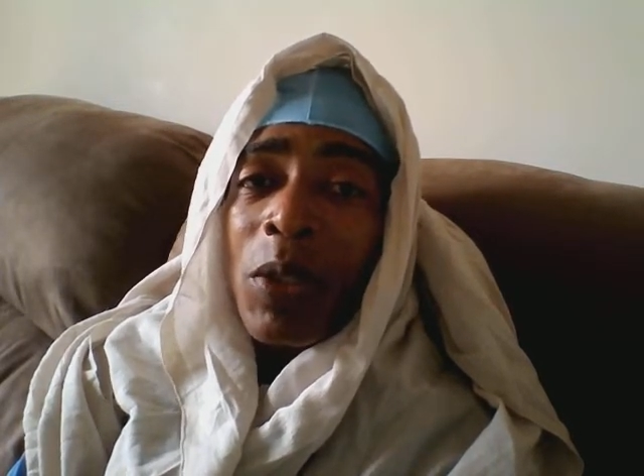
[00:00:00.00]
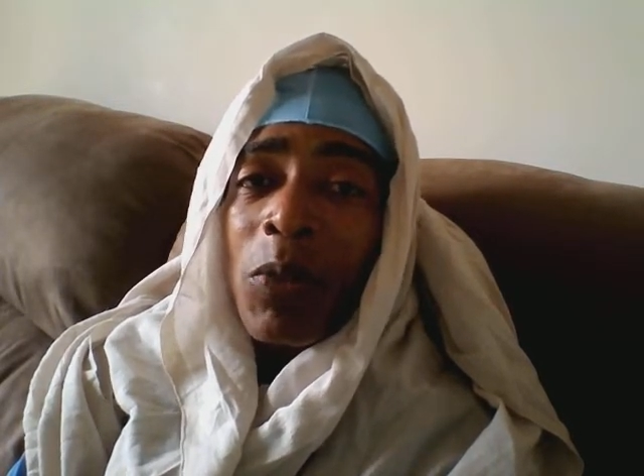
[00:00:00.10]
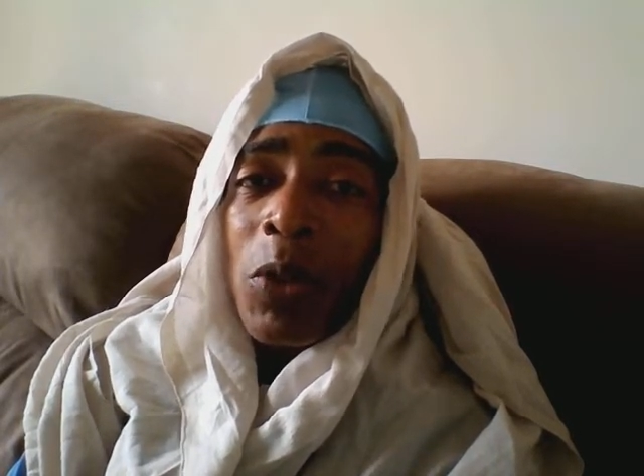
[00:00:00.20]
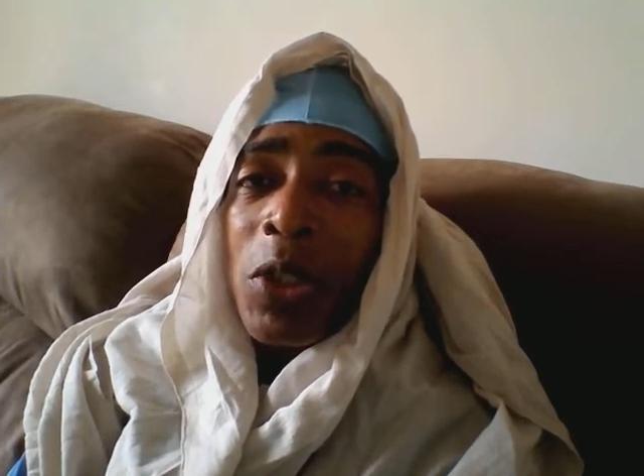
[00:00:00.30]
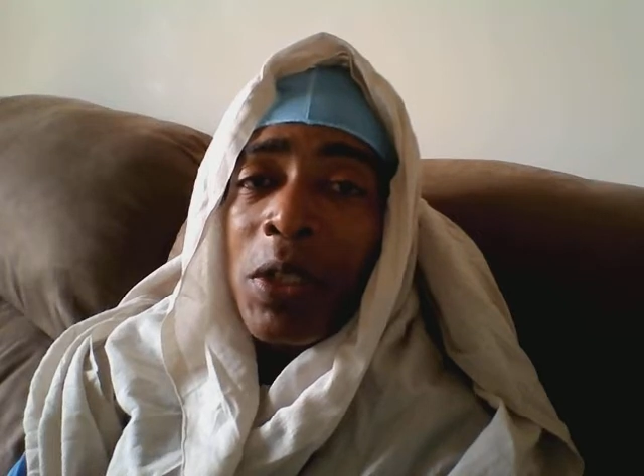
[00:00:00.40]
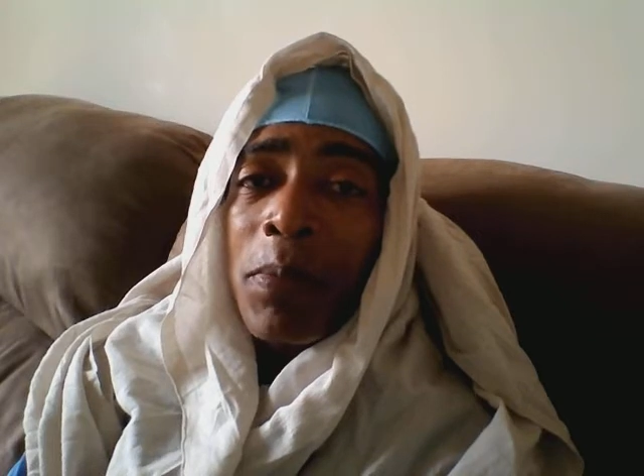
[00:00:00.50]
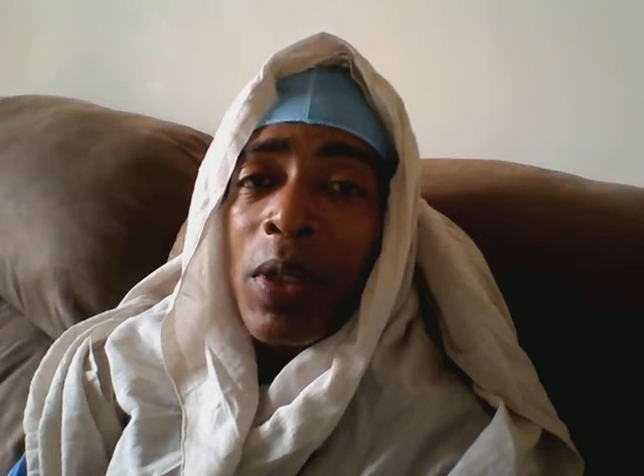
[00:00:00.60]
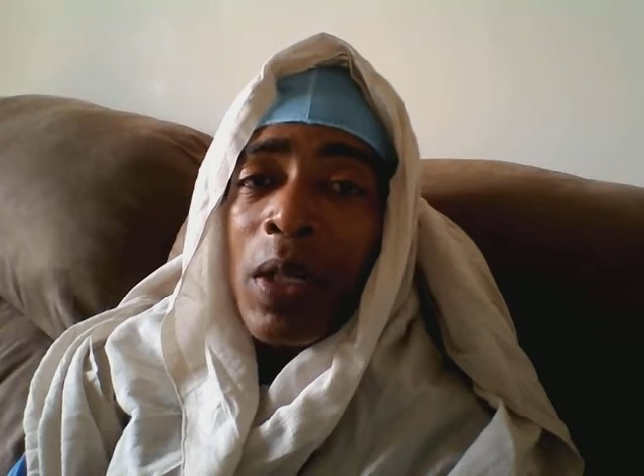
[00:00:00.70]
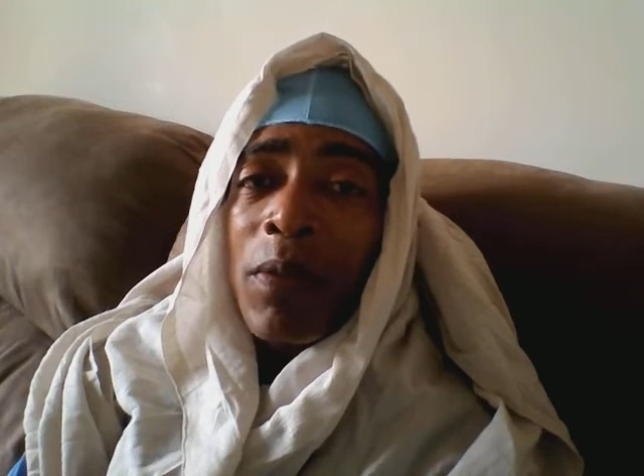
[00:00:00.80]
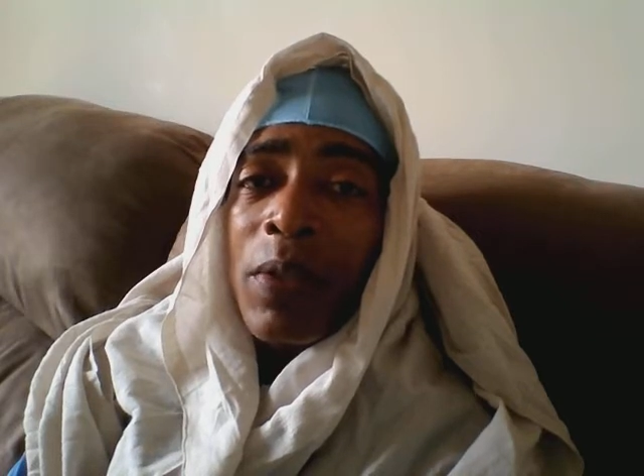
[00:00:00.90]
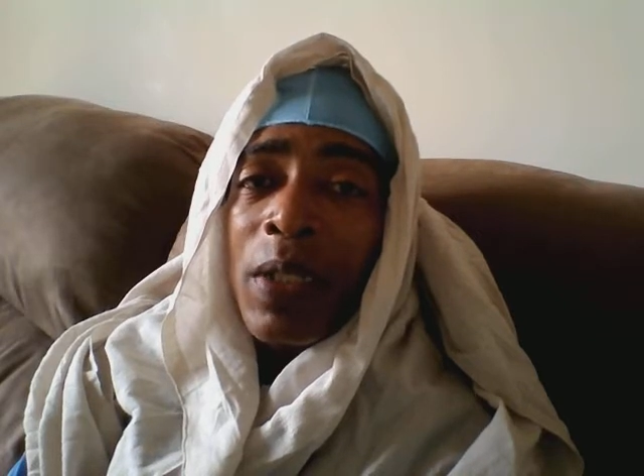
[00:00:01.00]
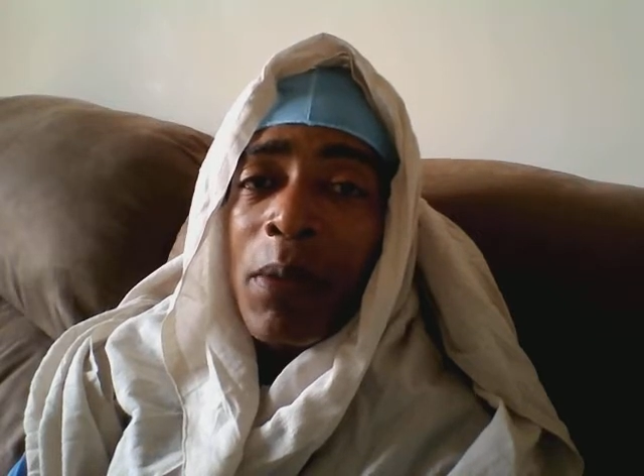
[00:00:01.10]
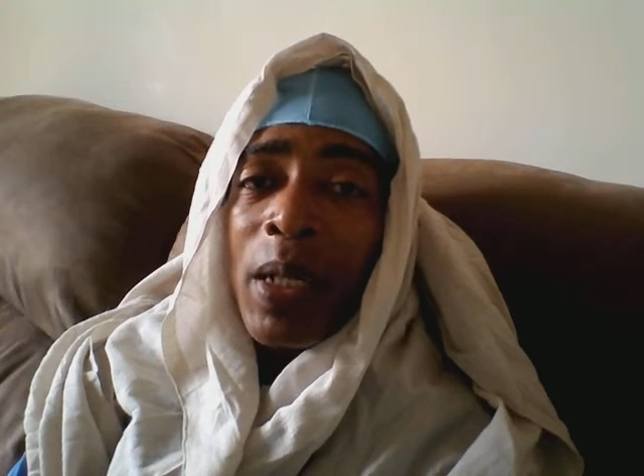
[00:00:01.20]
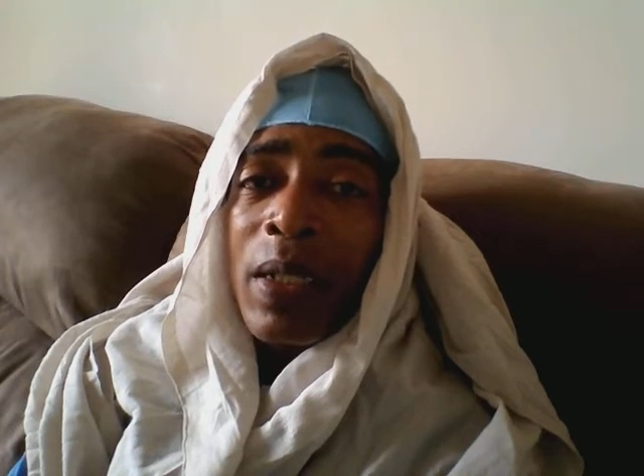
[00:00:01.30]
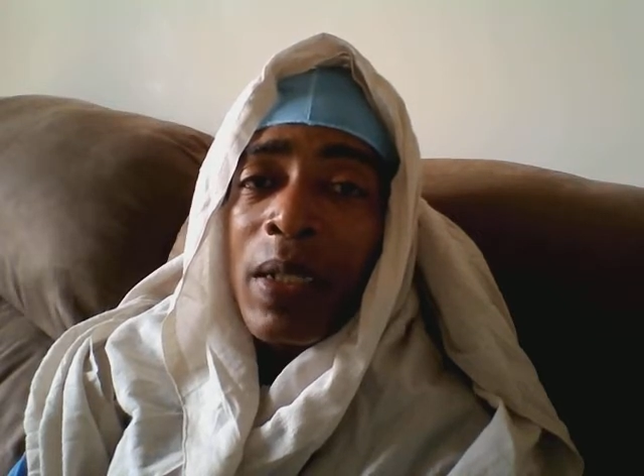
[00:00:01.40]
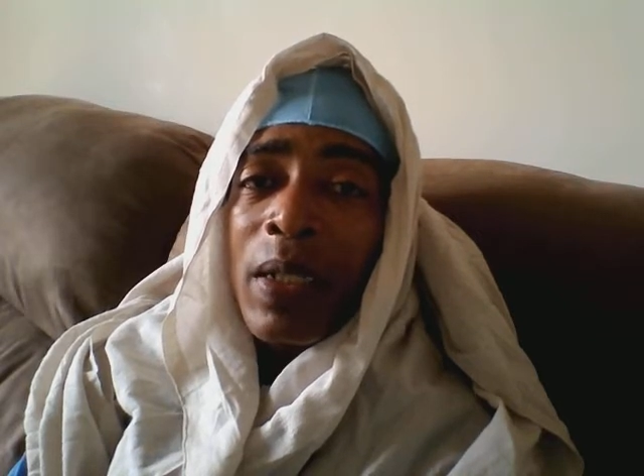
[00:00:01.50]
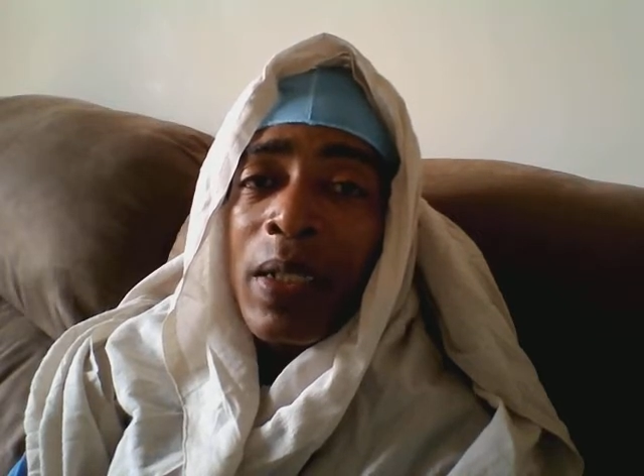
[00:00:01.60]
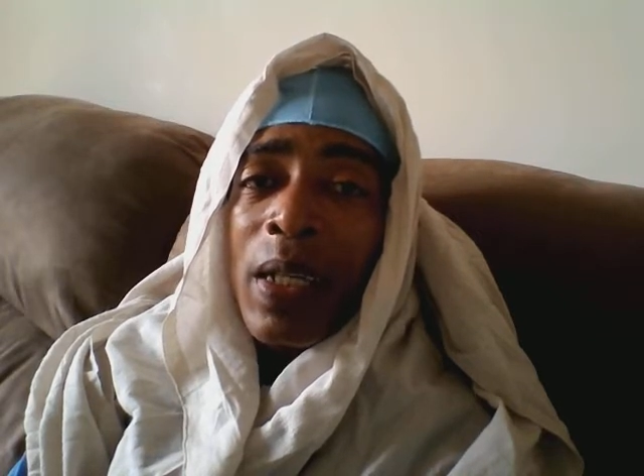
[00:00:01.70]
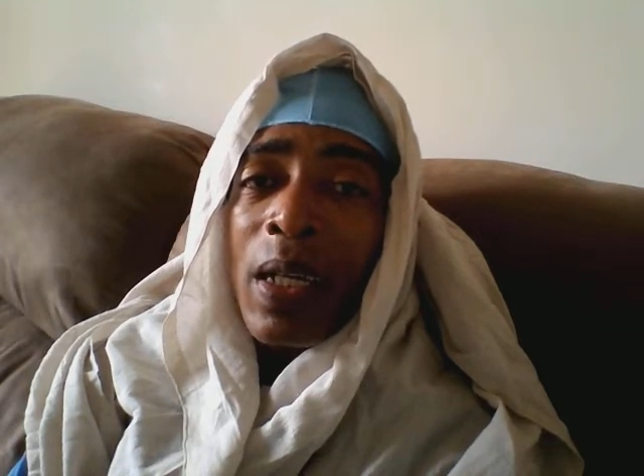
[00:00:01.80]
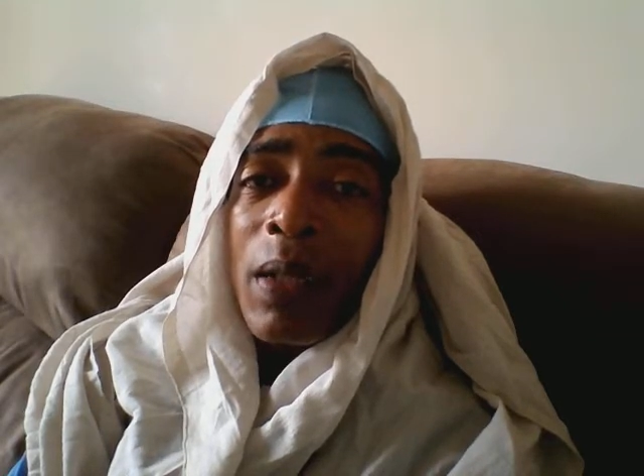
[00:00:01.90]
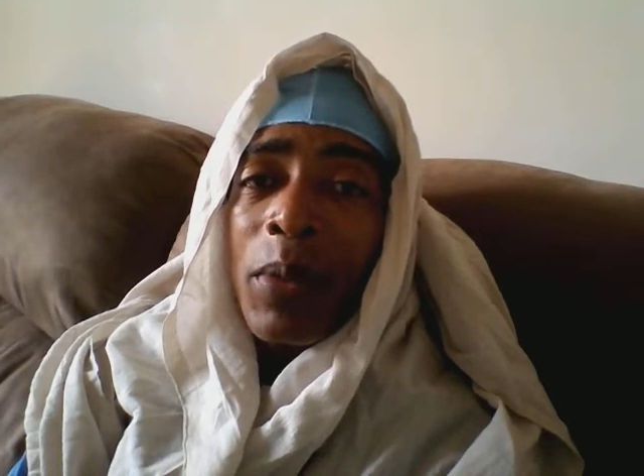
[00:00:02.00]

worshiper of the Almighty, yeah.